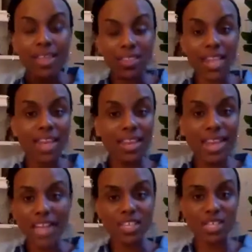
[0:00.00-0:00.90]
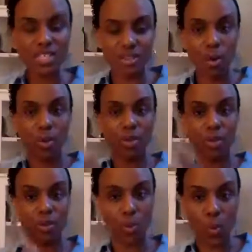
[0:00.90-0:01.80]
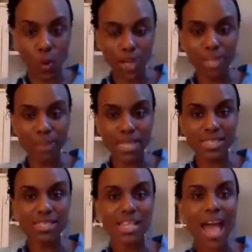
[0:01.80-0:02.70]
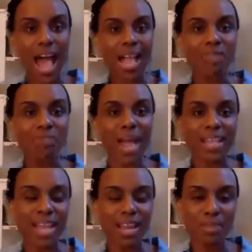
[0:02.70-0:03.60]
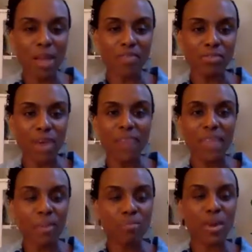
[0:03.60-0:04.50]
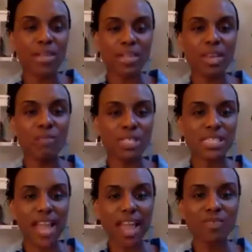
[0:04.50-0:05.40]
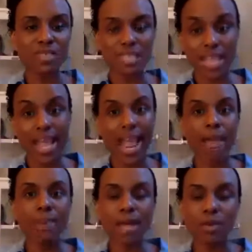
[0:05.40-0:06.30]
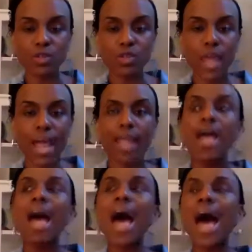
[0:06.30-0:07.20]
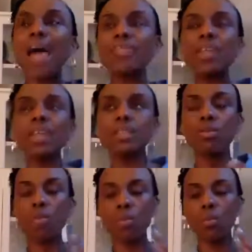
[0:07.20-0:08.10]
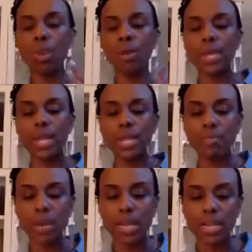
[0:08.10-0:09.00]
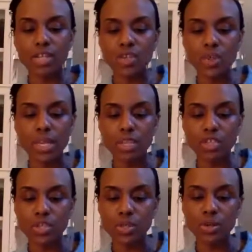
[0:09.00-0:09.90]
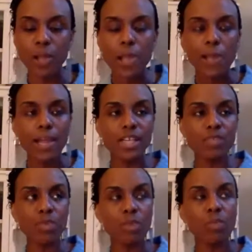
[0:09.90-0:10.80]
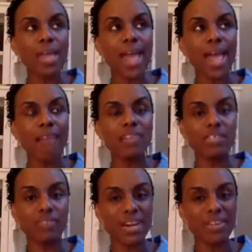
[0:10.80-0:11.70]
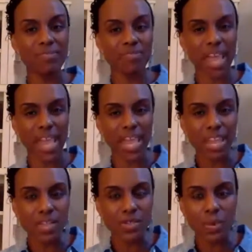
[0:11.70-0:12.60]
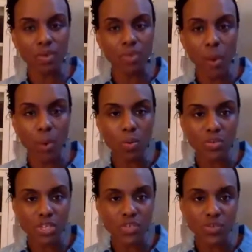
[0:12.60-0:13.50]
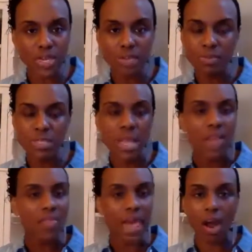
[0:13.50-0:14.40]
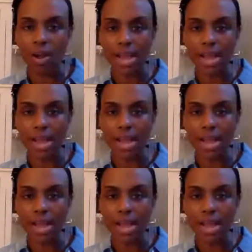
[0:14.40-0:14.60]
Then not just on the quarterly basis, I can back that up every month and break the numbers down to say, am I on track? I think where we end up running into an issue is when we have these very vague sort of goals and dreams that are